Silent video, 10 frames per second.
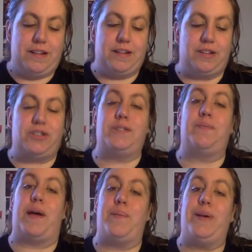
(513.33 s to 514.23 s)
These are
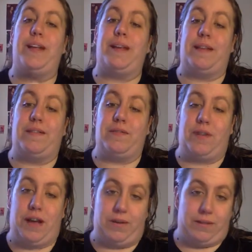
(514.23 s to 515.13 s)
just my opinions of
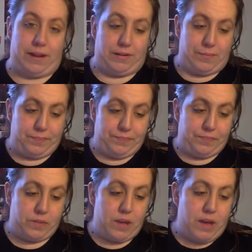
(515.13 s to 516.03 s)
why I don't like them.
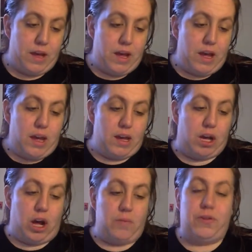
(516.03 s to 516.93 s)

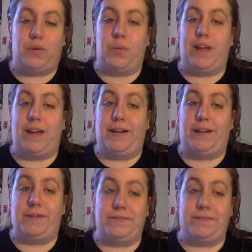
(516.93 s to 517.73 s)
Gone with the Wind.